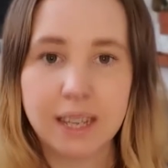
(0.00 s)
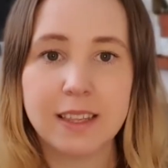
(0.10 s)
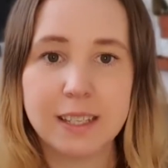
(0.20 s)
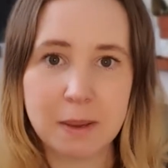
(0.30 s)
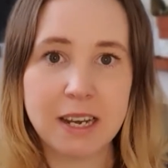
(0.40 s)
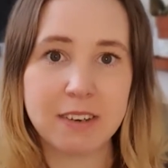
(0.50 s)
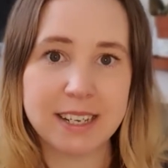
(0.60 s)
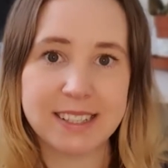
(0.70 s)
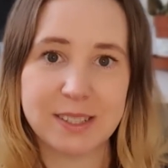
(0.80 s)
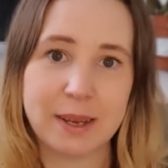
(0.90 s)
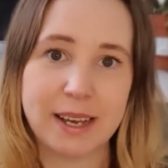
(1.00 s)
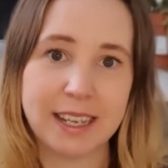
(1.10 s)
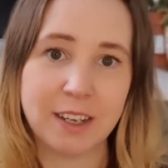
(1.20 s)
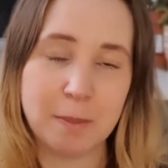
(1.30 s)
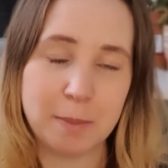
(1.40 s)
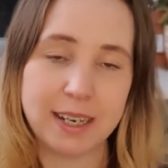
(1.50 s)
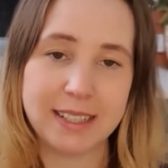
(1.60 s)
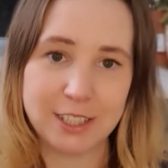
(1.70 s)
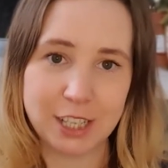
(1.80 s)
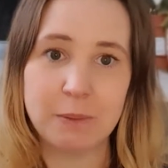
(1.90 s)
There's many reasons why
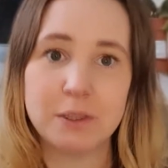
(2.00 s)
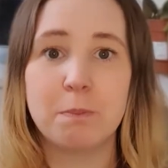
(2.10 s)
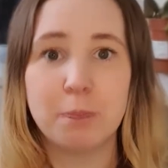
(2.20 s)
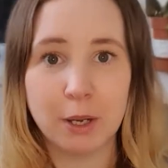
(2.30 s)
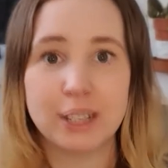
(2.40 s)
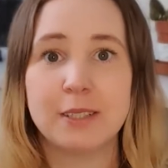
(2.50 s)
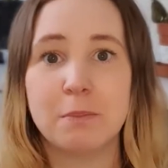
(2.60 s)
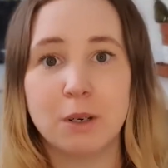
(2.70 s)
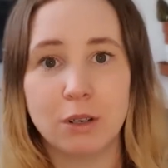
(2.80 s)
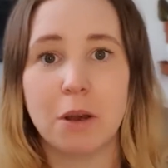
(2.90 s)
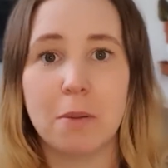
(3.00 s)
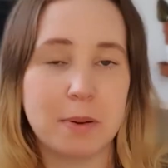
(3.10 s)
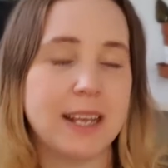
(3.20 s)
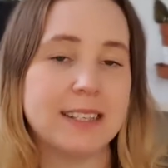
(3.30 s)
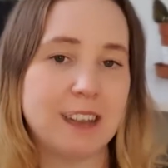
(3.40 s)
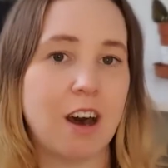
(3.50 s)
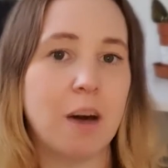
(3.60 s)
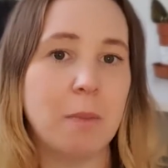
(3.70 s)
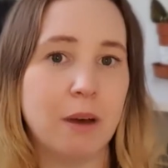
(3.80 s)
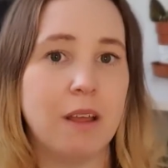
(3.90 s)
companies don't, but more companies
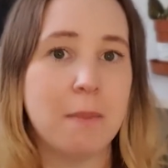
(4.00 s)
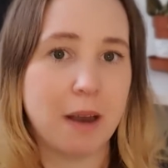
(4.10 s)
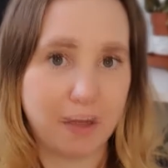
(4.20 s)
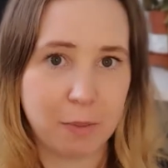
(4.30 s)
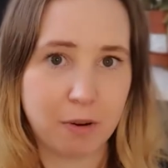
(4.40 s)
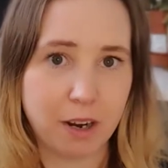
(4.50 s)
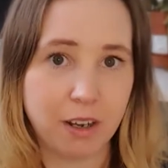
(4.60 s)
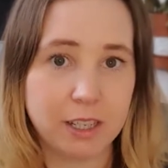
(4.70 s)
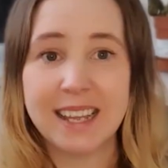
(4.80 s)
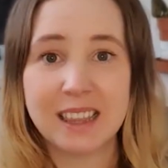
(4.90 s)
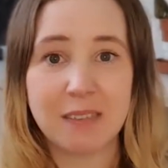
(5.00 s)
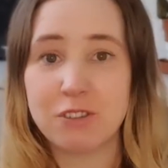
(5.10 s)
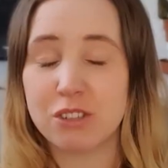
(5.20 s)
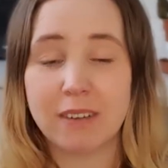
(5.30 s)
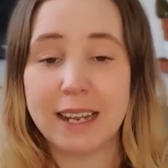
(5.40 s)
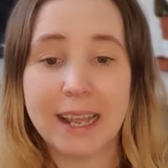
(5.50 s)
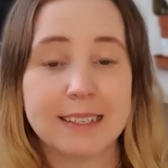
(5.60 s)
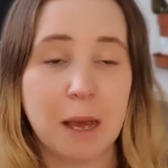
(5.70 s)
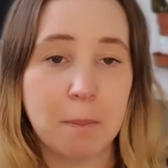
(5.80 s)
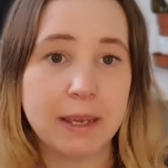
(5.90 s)
are putting them on the products. They've just realised
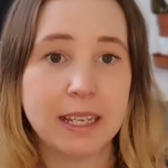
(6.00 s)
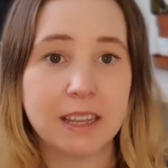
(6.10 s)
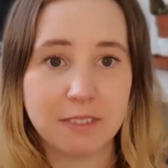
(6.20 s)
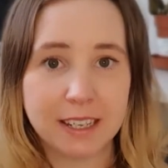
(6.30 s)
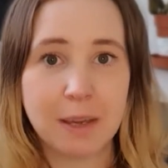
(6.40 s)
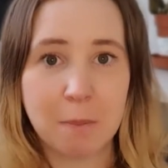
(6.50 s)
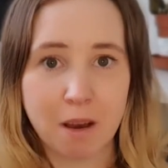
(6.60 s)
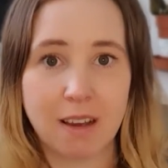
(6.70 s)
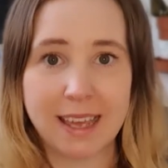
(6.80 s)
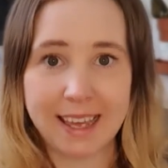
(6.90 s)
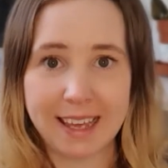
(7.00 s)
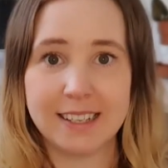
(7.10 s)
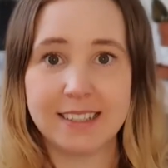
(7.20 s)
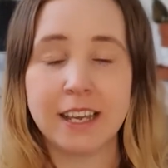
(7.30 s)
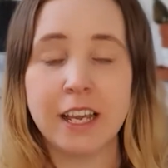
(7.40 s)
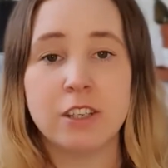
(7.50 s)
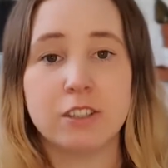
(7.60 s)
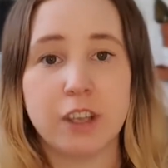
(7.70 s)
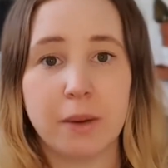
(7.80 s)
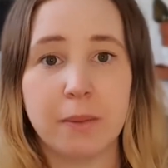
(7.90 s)
how big the vegan market is.
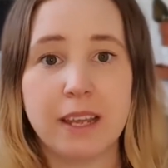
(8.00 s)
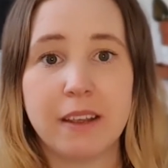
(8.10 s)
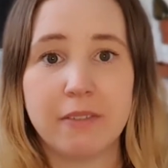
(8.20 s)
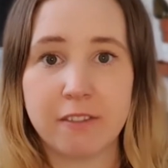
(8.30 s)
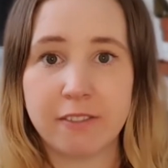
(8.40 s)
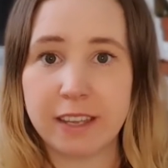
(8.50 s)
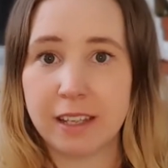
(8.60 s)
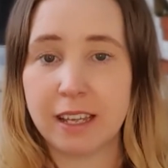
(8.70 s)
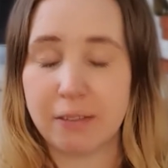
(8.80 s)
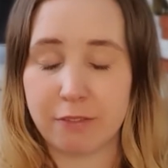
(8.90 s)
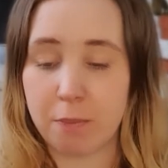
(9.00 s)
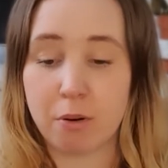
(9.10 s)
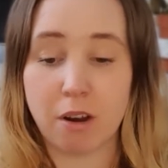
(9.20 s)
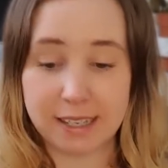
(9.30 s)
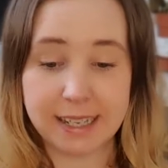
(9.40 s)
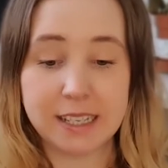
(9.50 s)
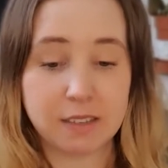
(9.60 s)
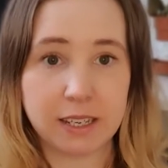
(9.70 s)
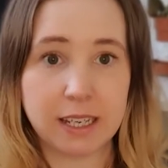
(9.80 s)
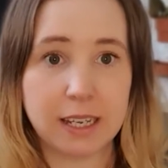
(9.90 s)
So if their product is
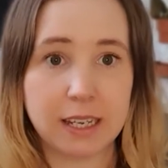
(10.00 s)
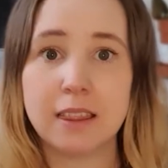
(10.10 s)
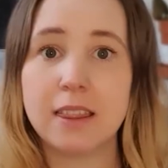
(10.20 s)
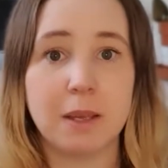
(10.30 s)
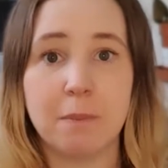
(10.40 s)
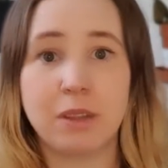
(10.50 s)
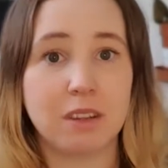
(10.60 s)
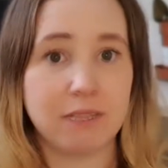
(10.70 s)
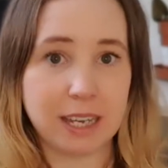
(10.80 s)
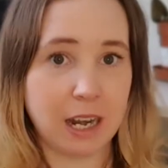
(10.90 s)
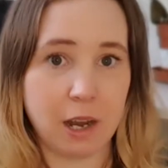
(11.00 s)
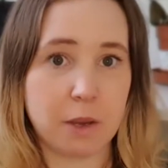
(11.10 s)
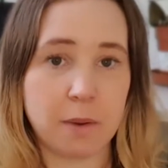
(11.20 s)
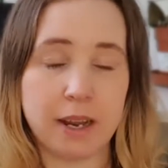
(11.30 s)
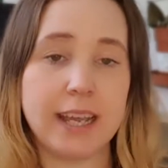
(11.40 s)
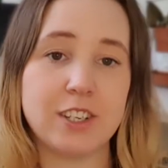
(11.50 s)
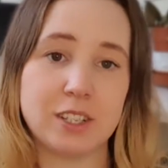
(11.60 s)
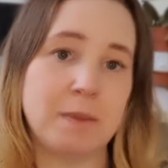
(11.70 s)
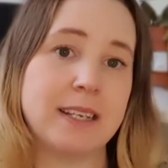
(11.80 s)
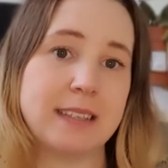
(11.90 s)
vegan, then put the vegan logo on it. It just
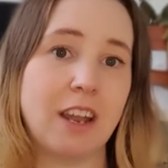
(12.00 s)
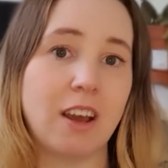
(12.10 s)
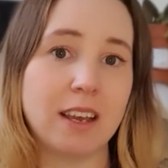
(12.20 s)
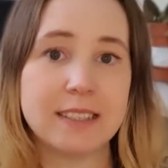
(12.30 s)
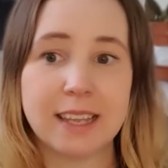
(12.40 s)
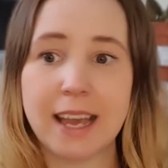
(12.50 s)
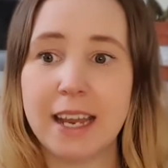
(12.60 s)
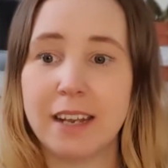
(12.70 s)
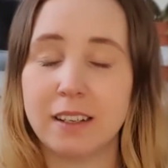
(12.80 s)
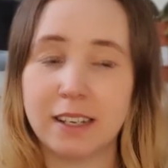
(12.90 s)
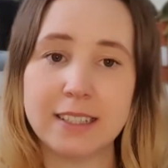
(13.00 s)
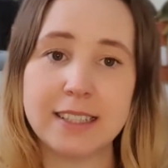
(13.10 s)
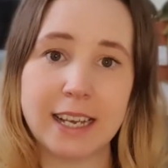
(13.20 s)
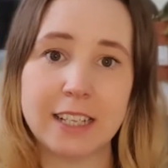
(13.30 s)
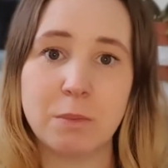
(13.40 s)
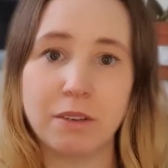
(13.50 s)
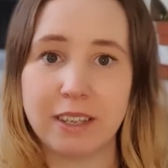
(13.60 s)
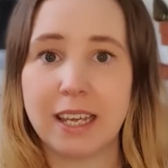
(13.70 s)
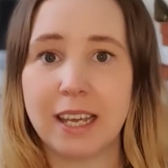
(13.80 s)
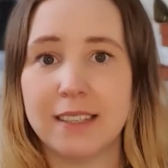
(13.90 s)
makes it a lot easier, and it'll entice more
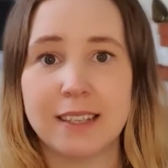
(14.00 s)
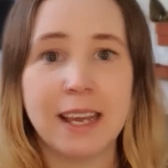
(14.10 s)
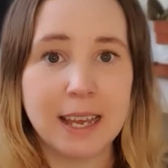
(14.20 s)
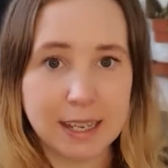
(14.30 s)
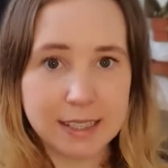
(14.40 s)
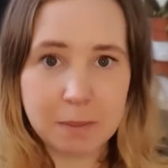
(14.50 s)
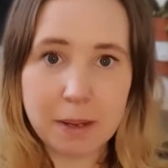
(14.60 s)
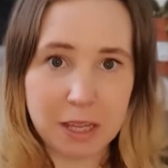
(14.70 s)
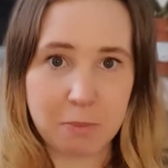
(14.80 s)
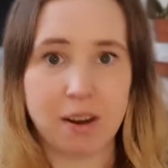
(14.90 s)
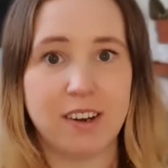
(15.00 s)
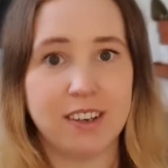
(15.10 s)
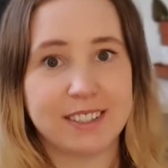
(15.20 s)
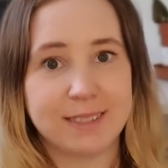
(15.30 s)
vegans to buy the product.